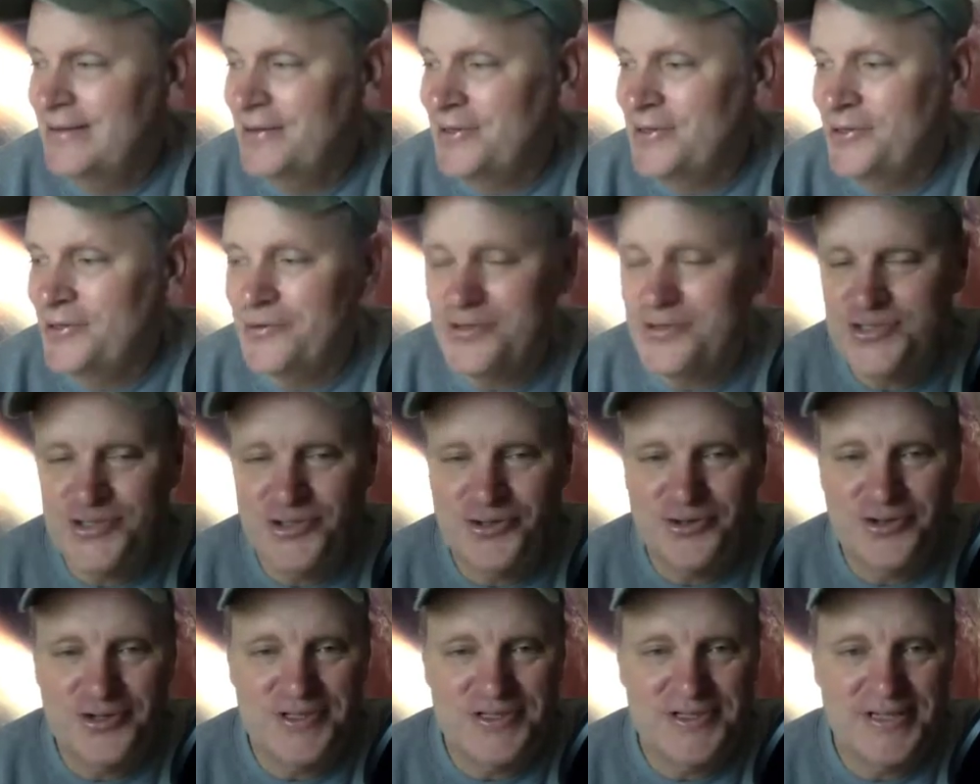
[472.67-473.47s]
You
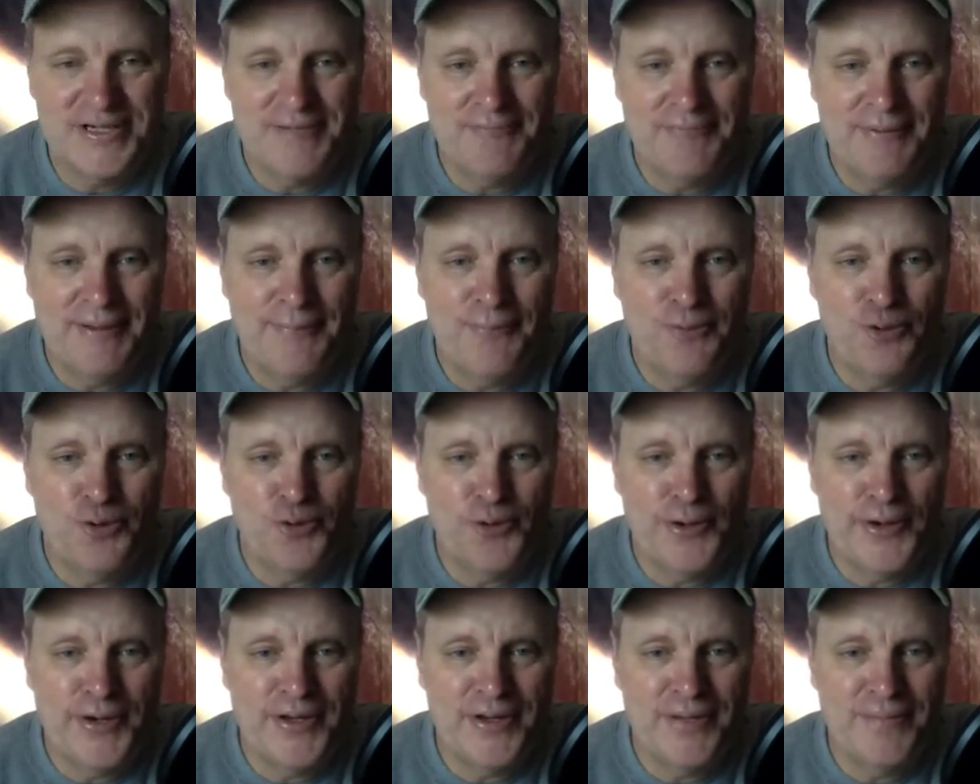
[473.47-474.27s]
started seeing people
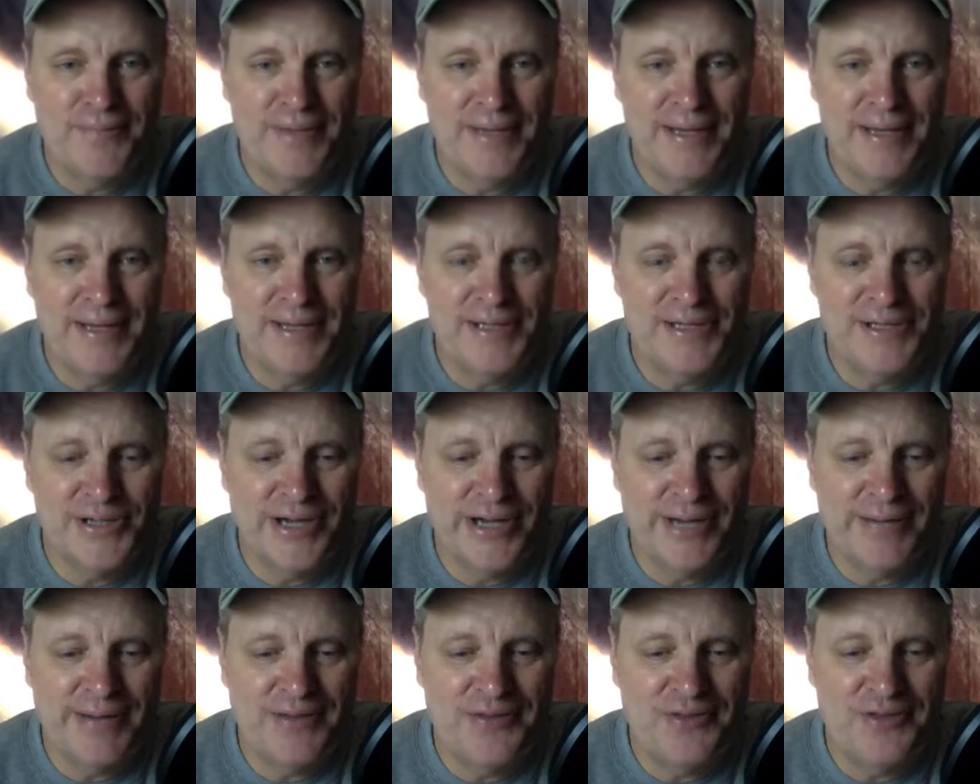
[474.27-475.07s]
going in the media
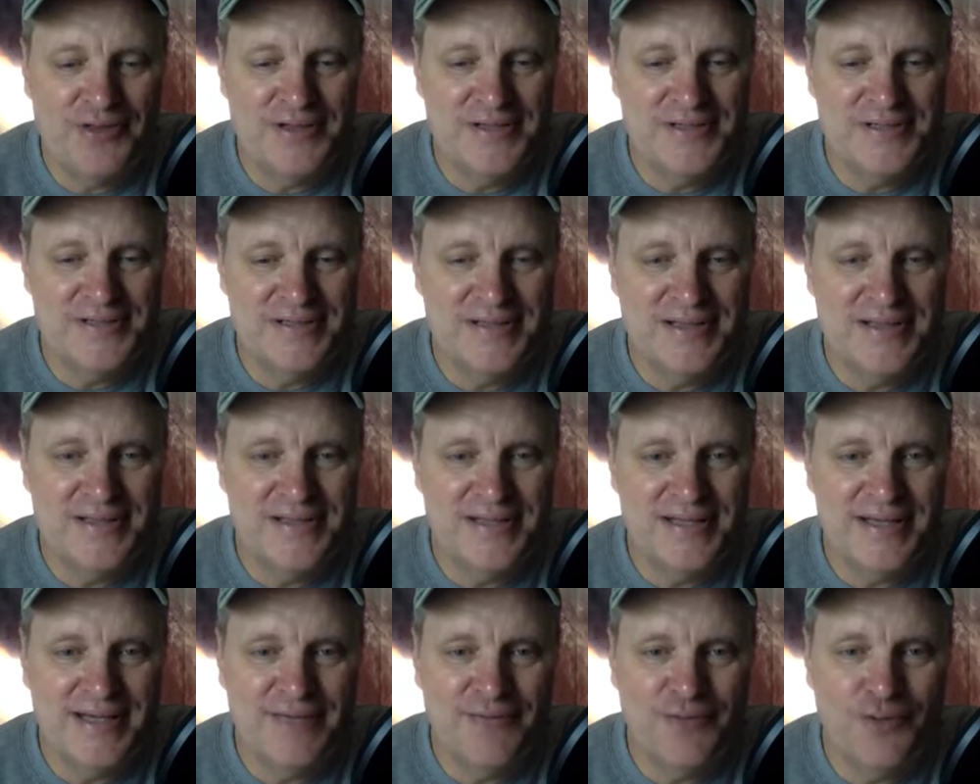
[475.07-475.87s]
talking about these
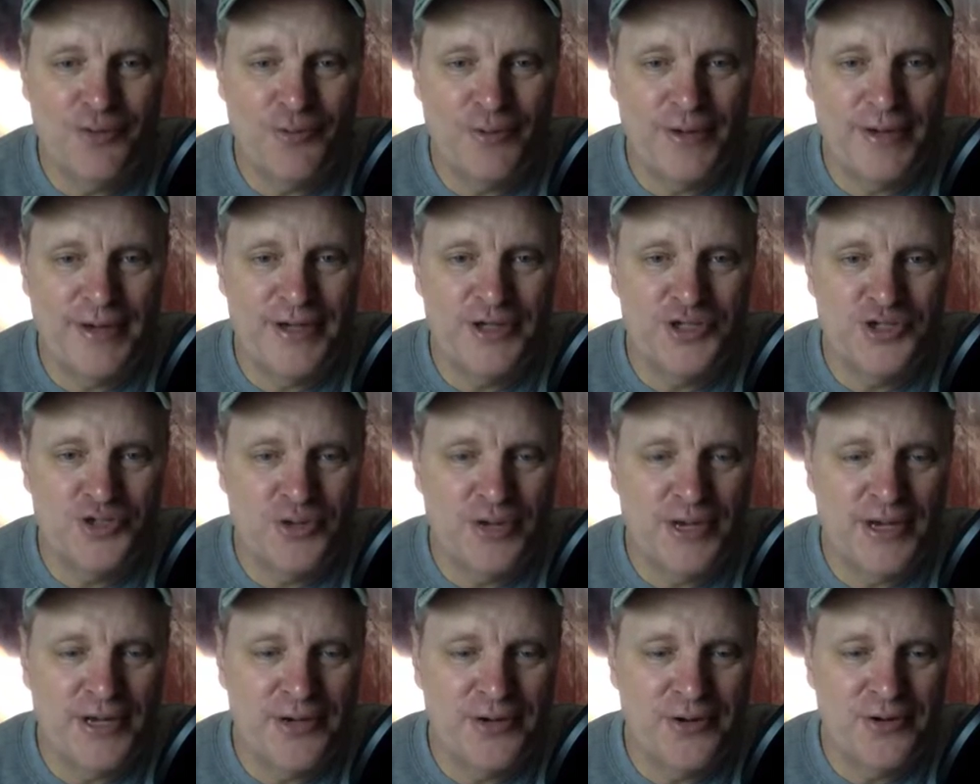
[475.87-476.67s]
evil Reddit
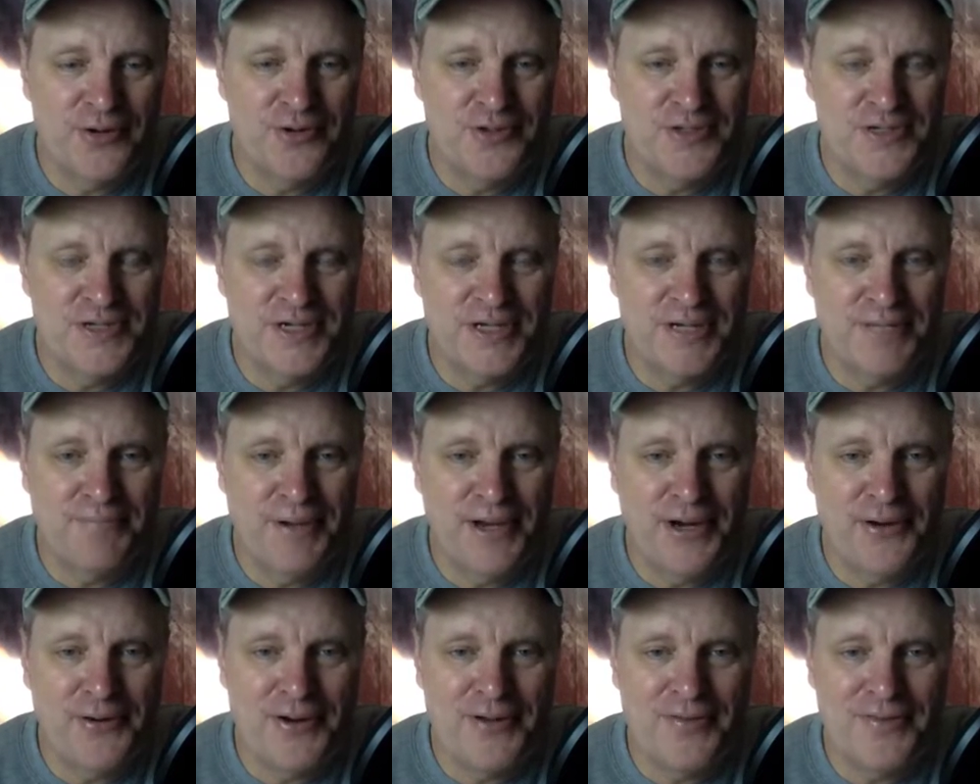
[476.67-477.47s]
traders and
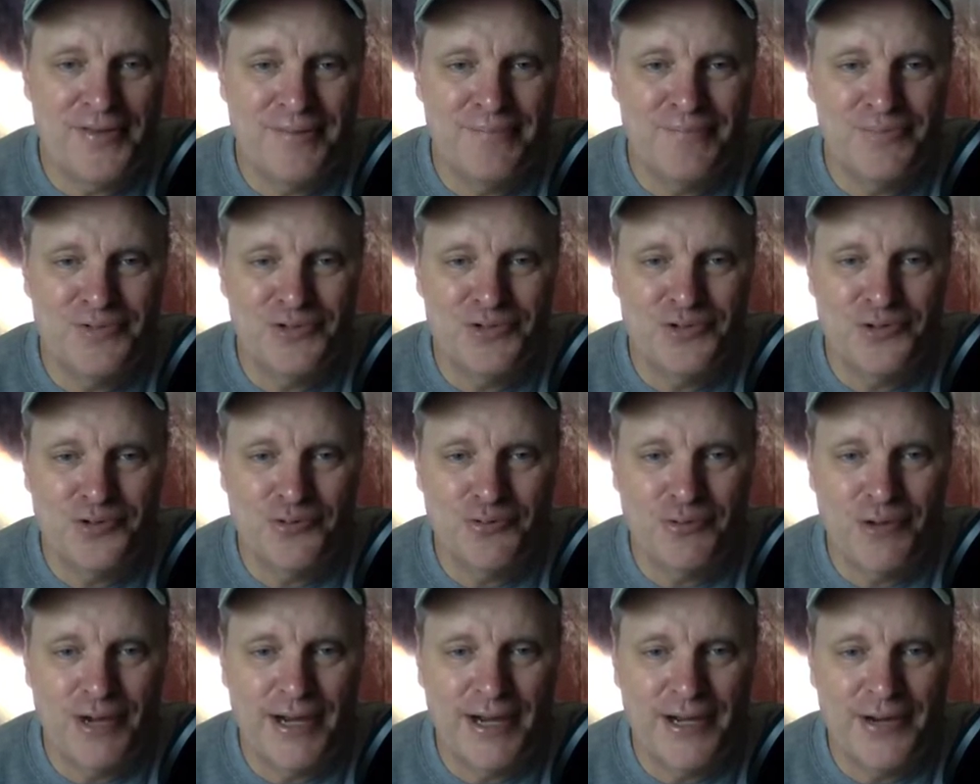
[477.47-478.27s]
comparing them
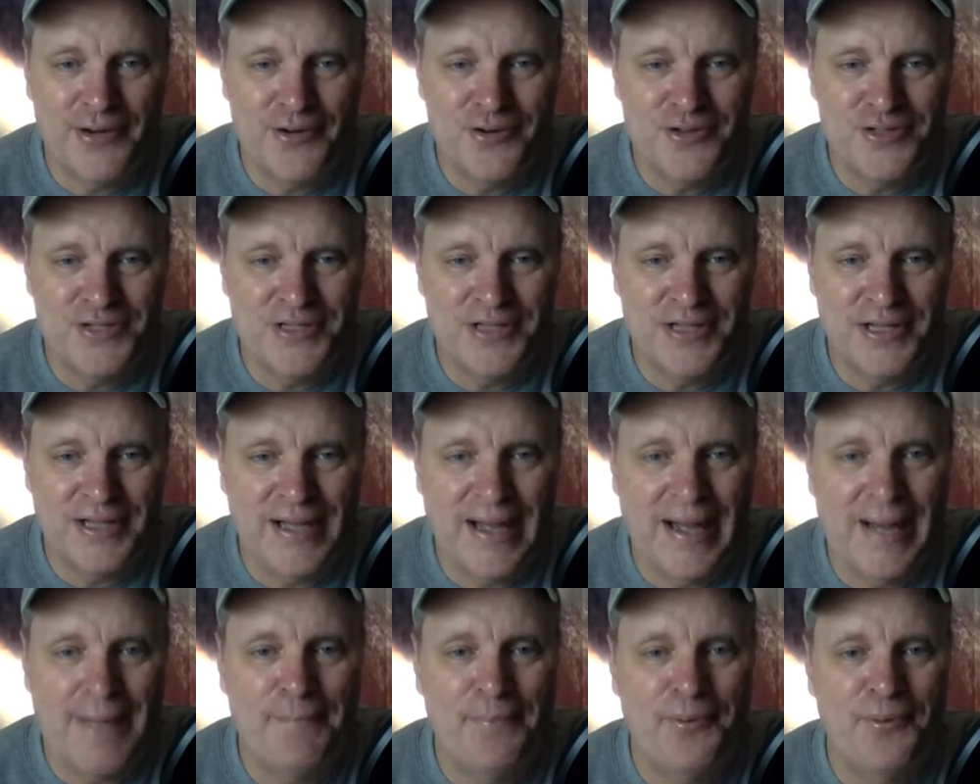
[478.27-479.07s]
to rioters at the
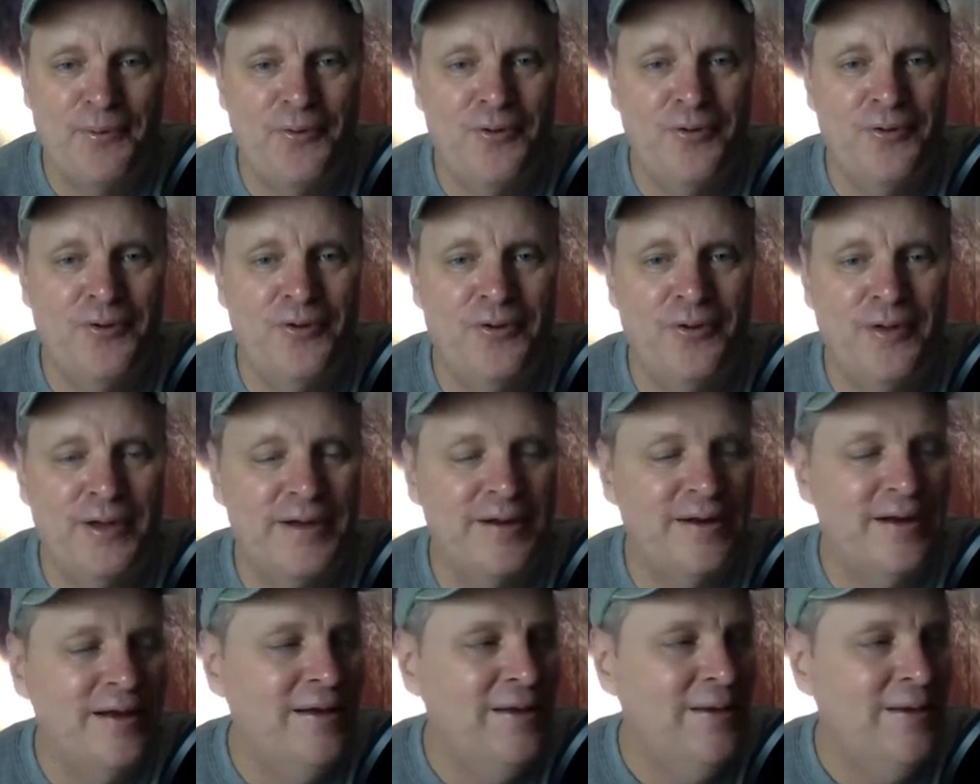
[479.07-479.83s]
Capitol and,